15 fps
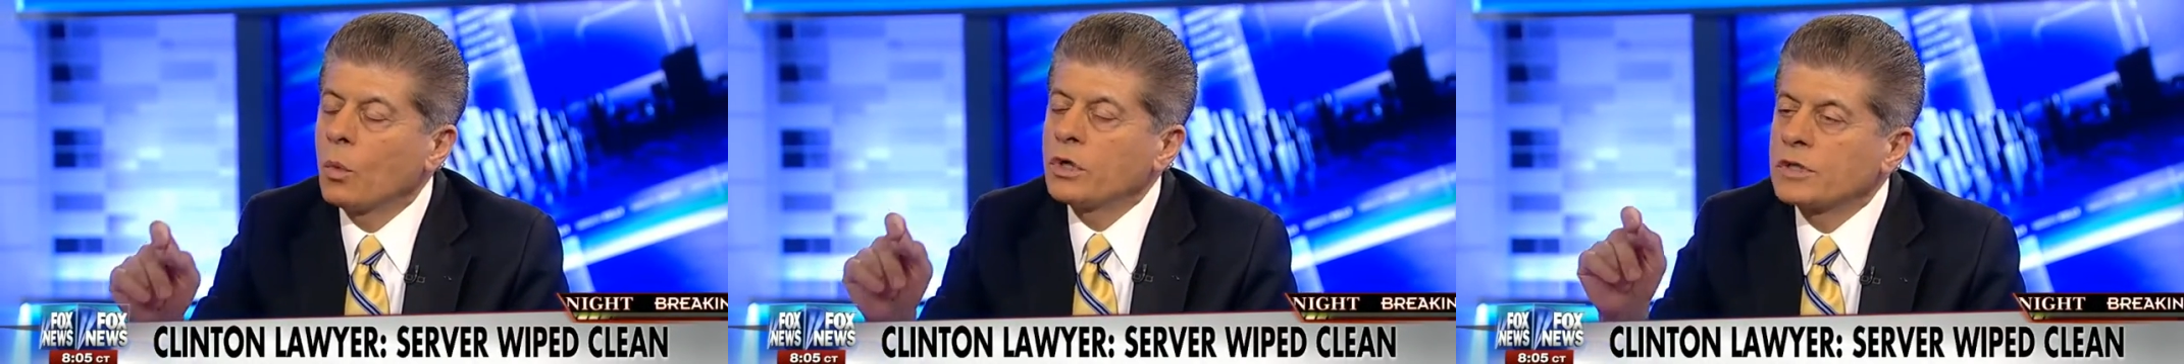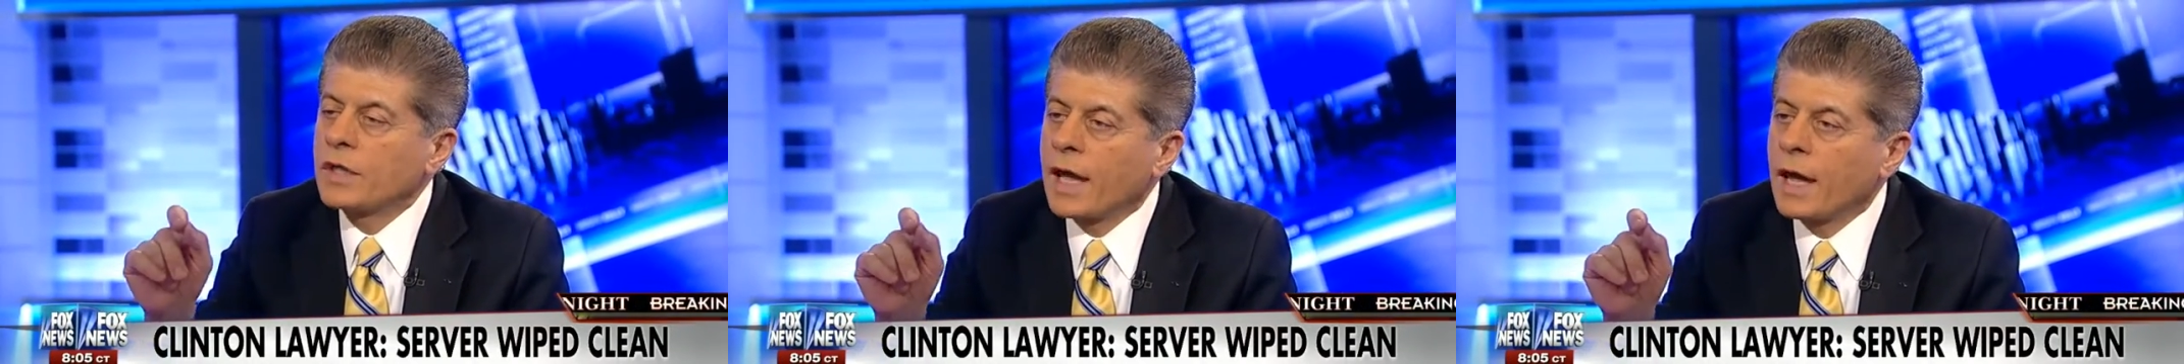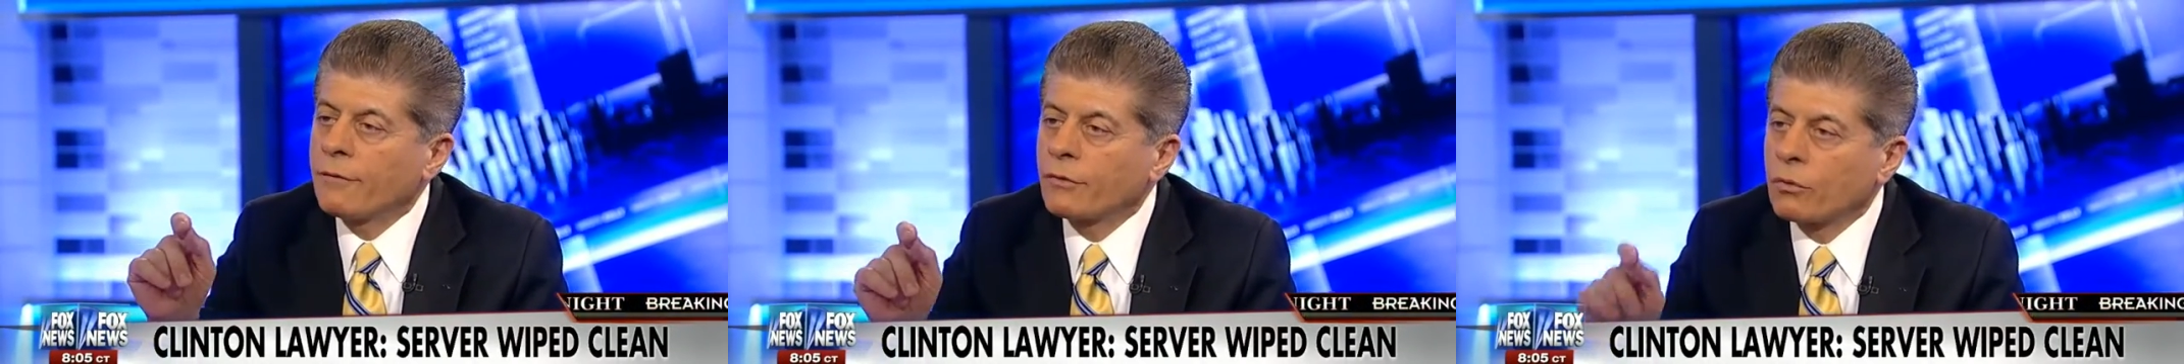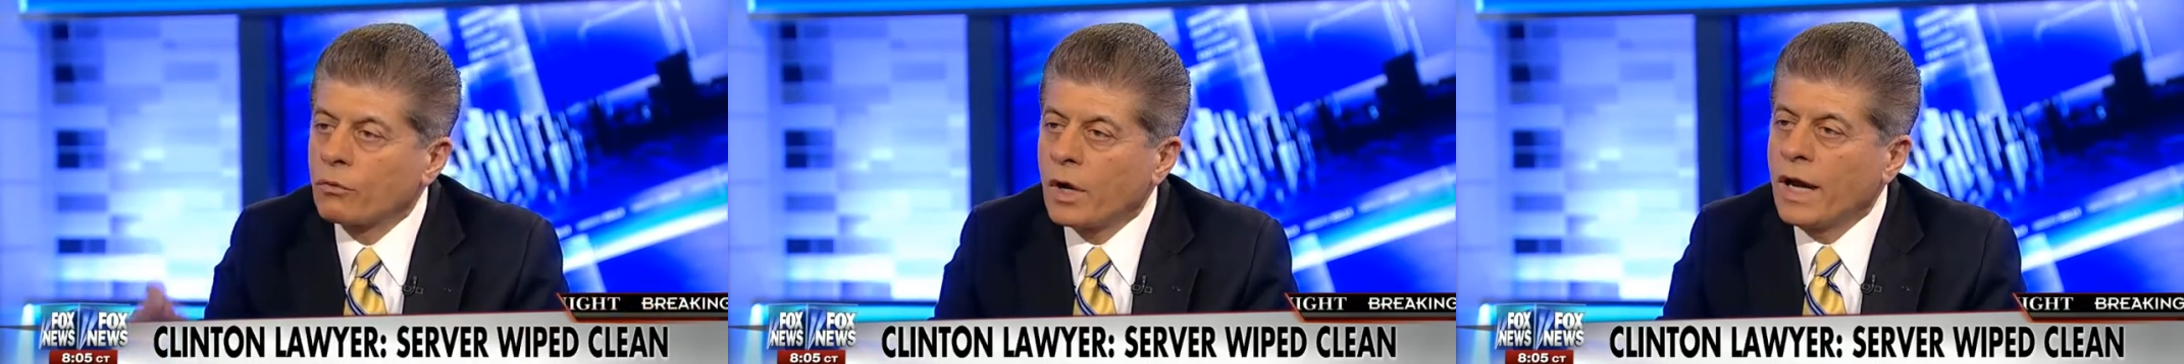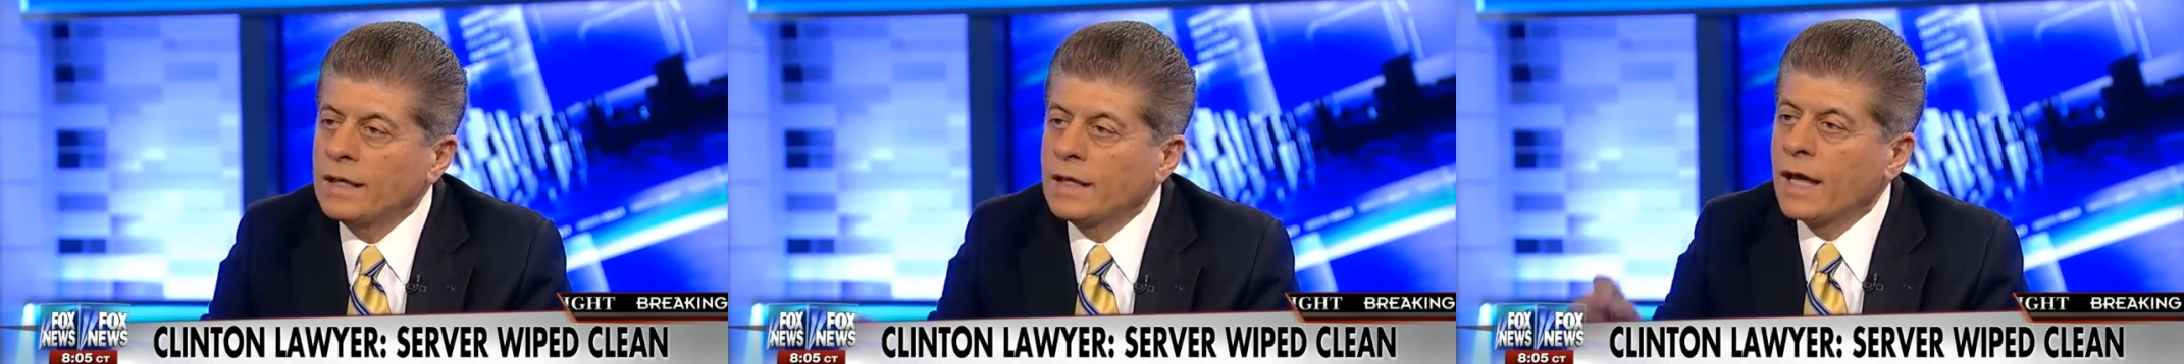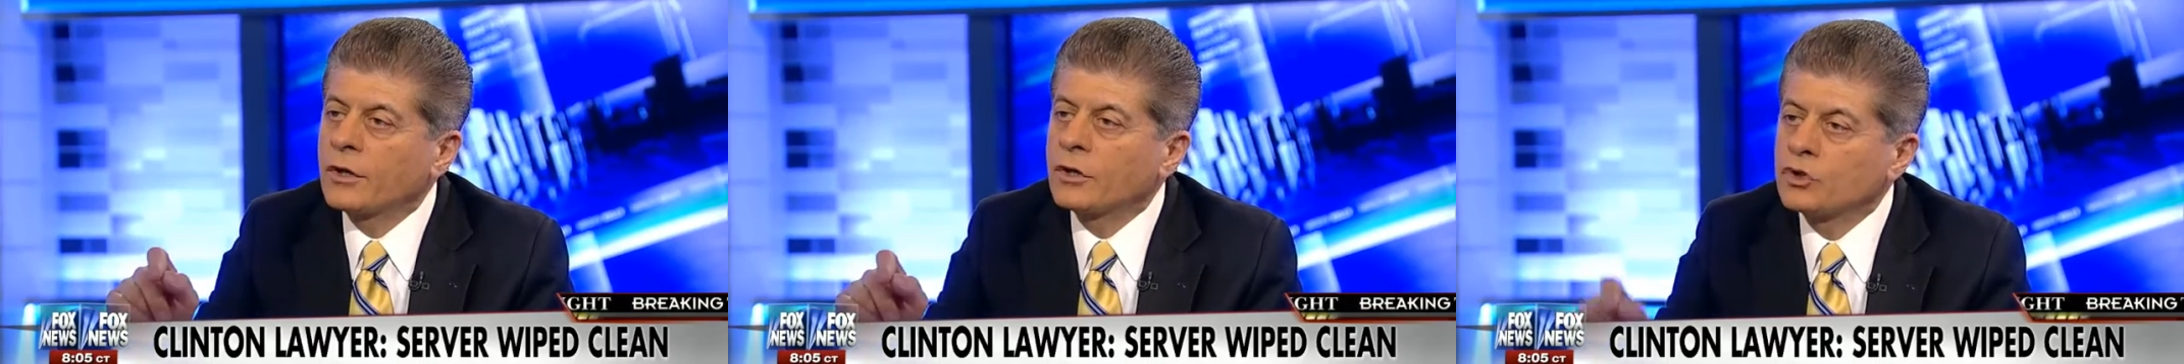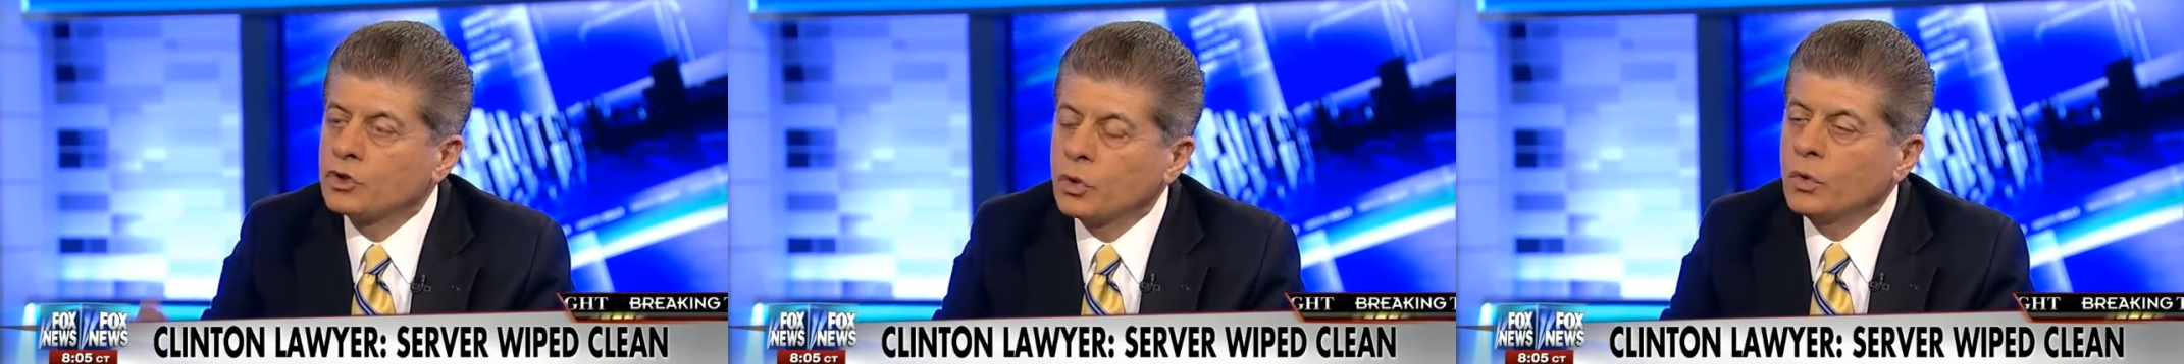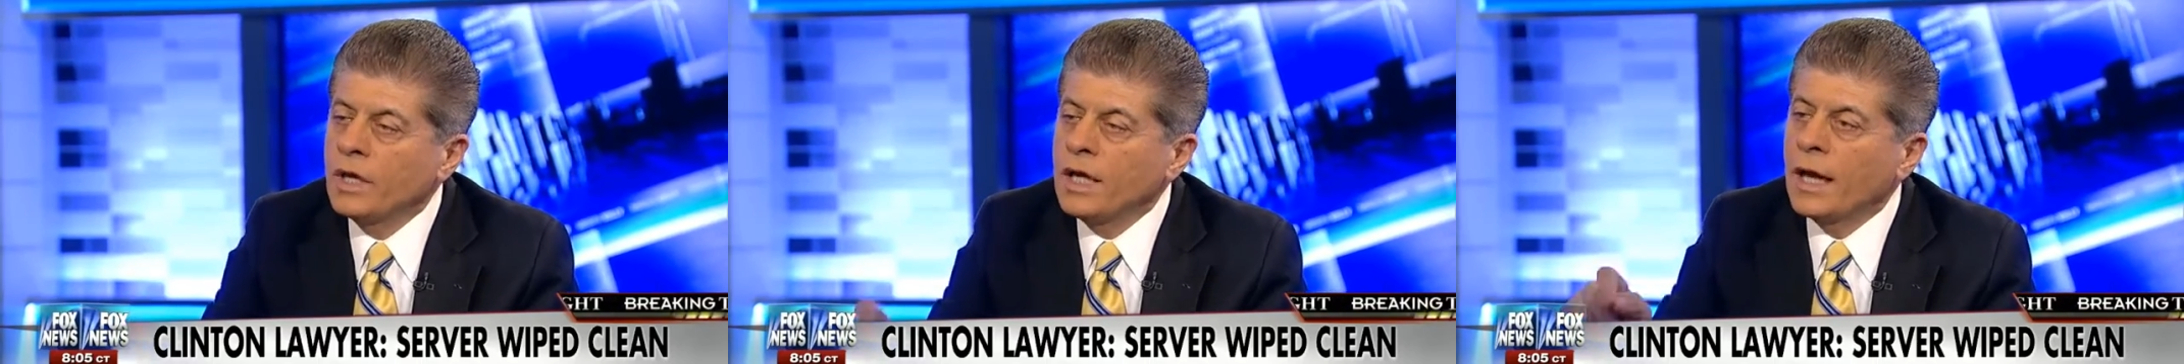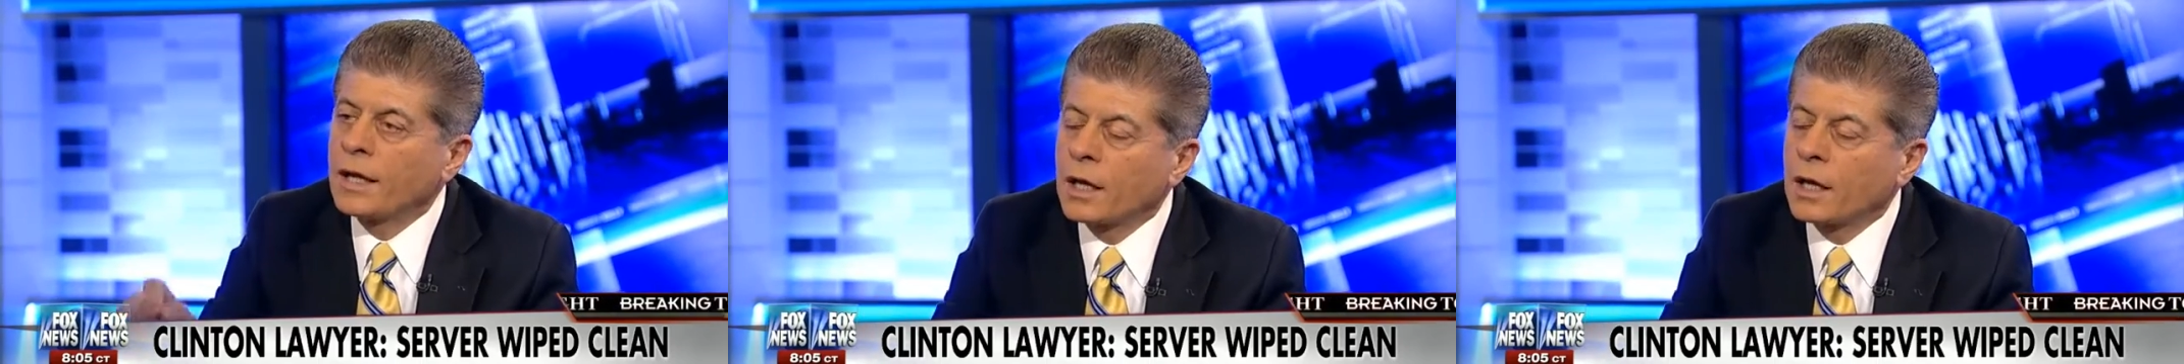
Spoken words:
which they have a right and a duty